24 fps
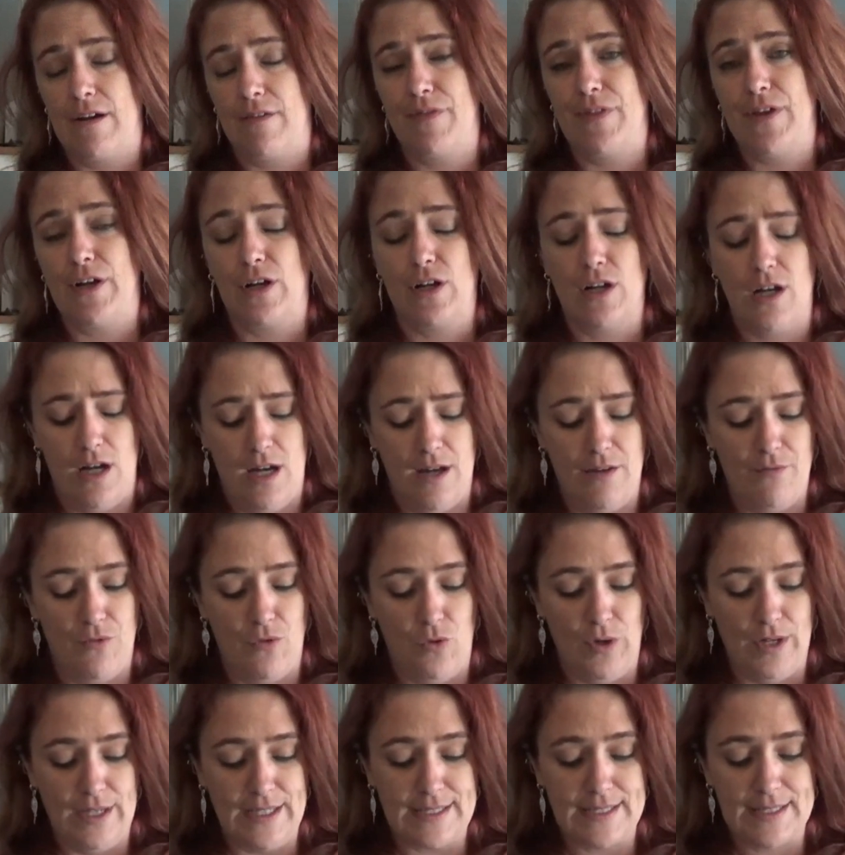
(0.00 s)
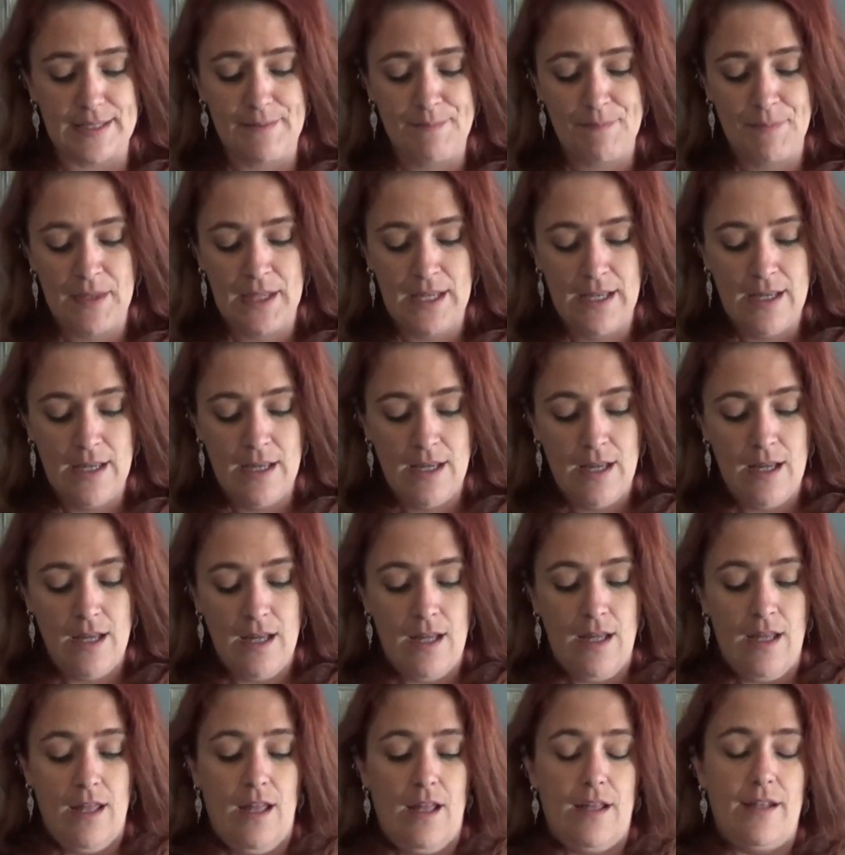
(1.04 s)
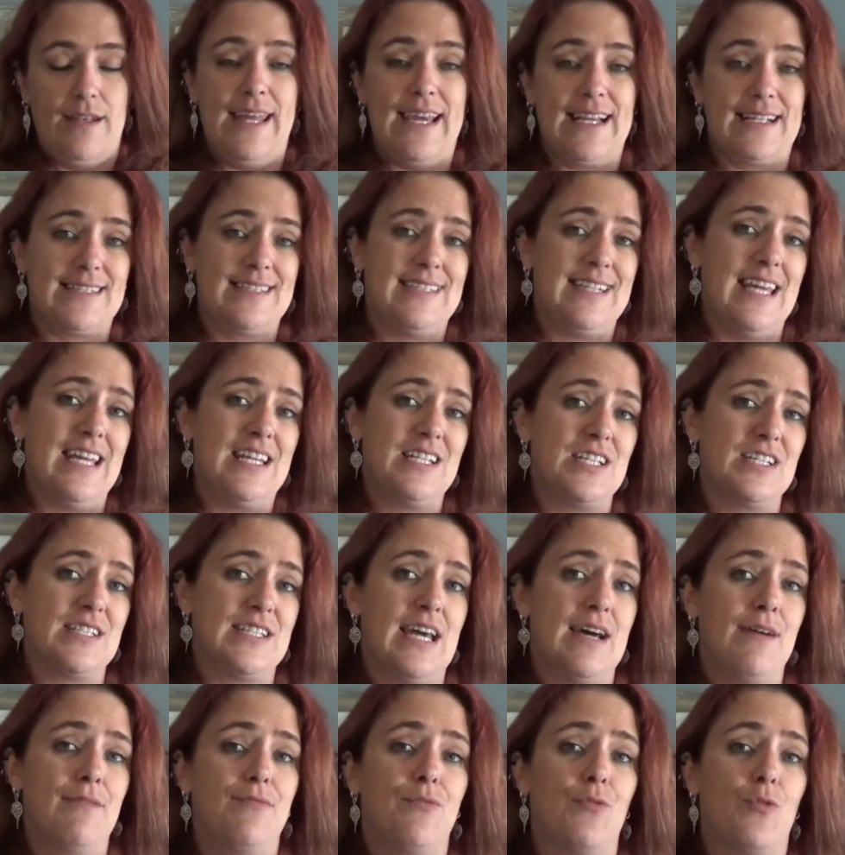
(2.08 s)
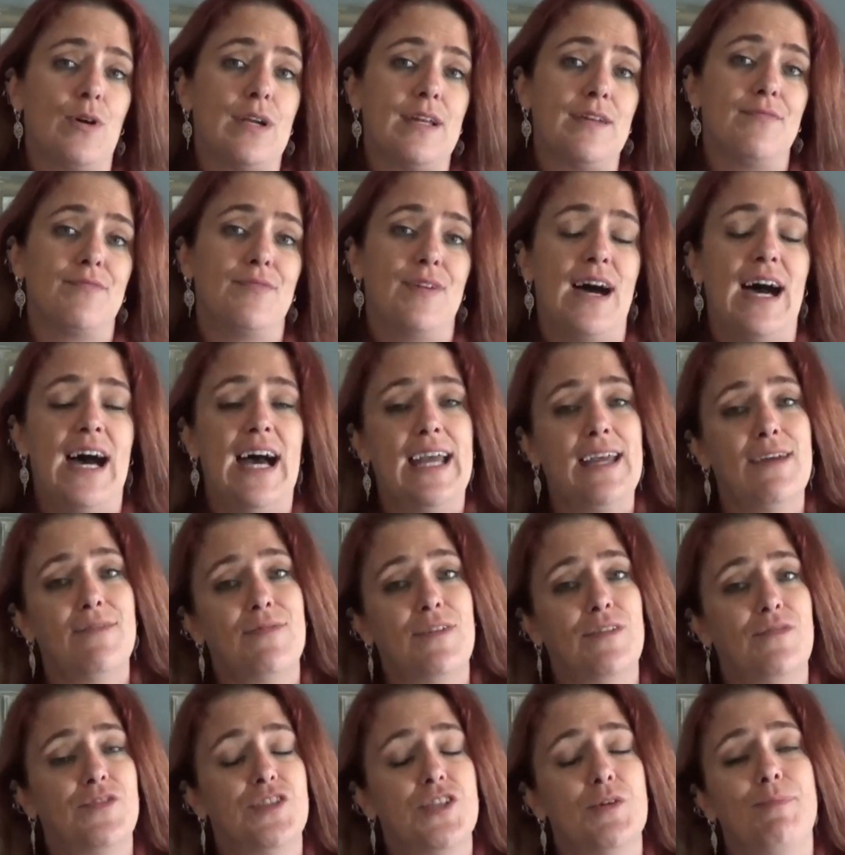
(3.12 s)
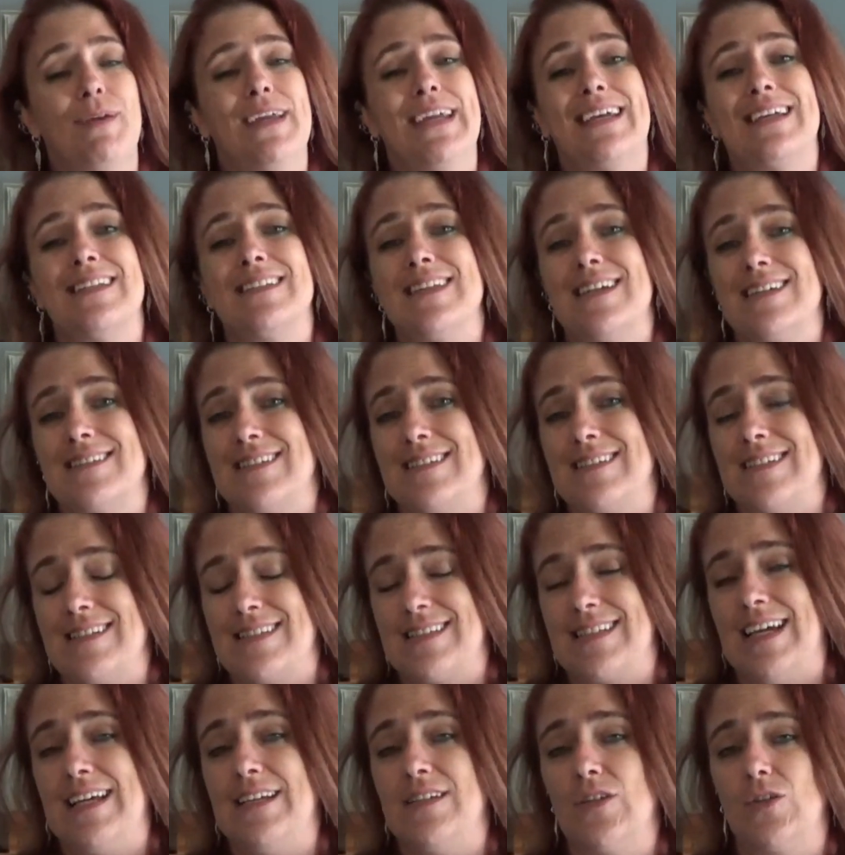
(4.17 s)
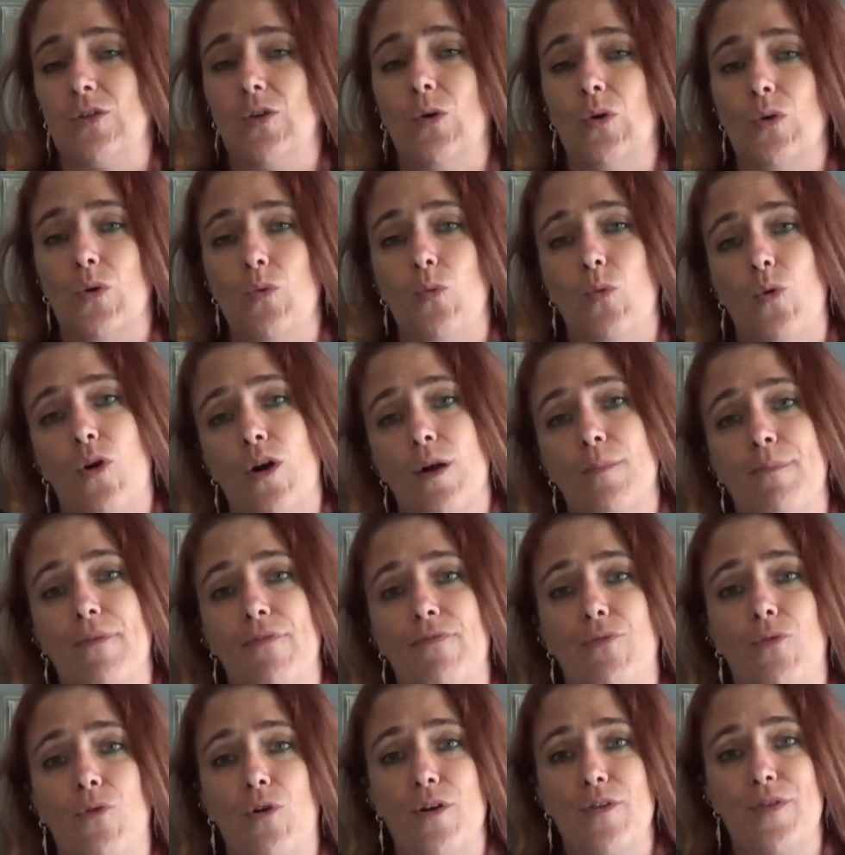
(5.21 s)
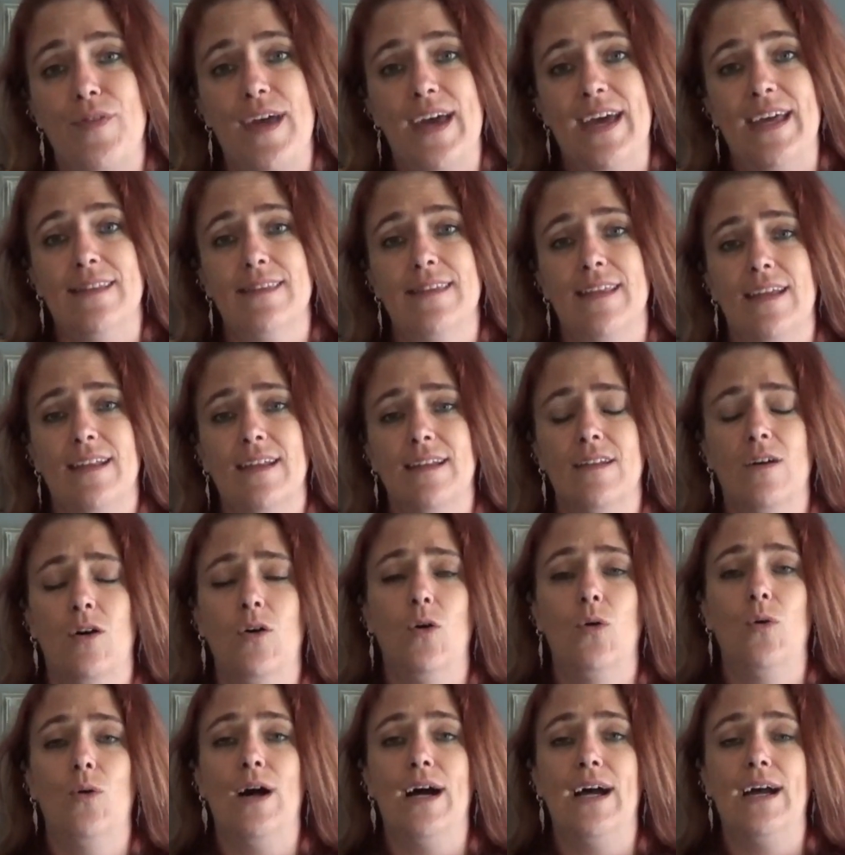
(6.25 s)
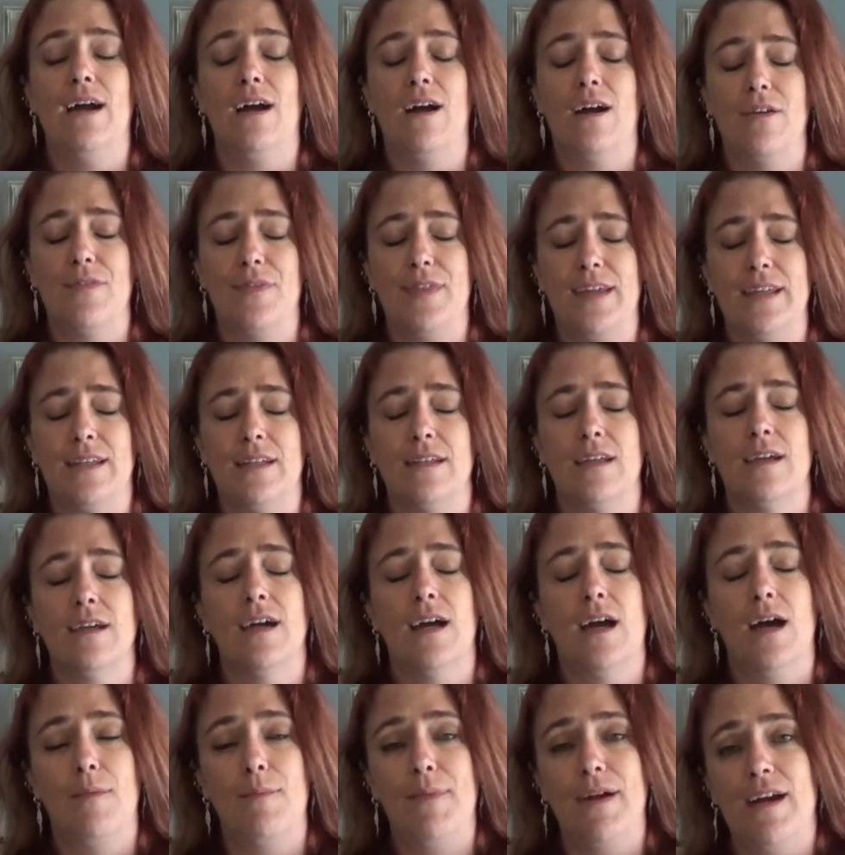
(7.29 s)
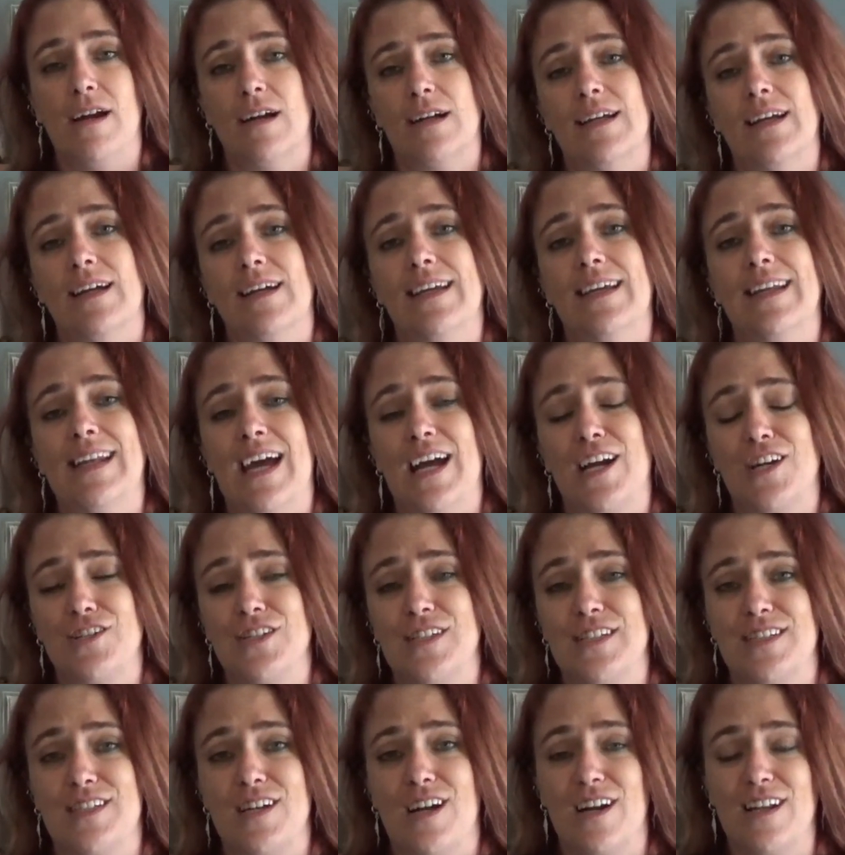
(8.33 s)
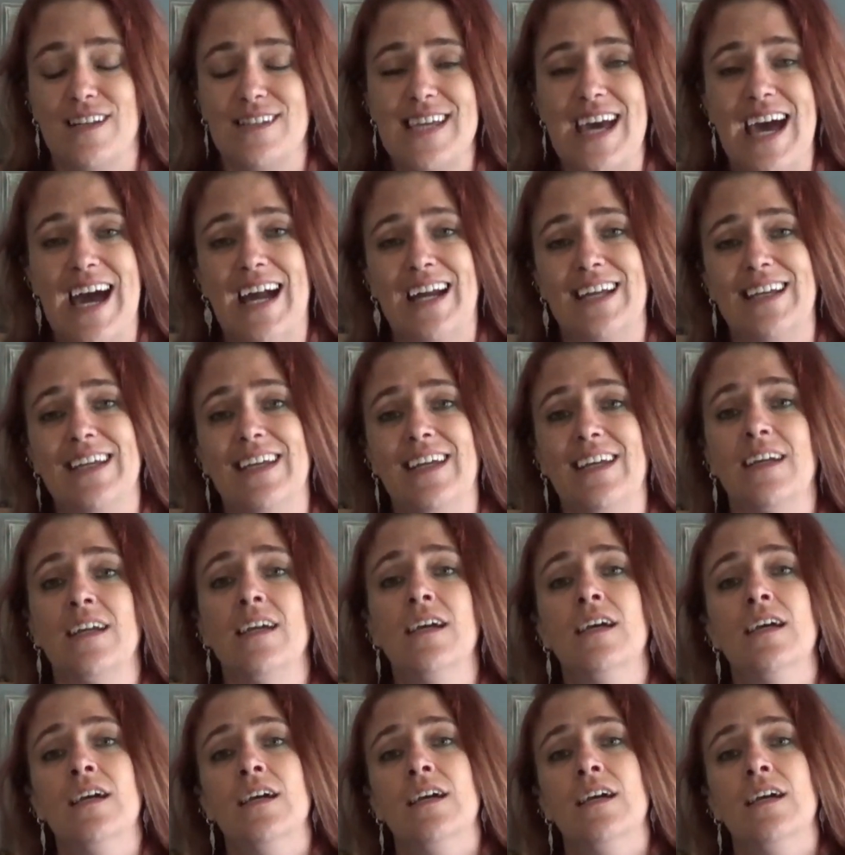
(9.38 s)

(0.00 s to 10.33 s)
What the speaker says: their convoys. Next stage is at 45. If Japan doesn't decide to go to war before then America can actually start attacking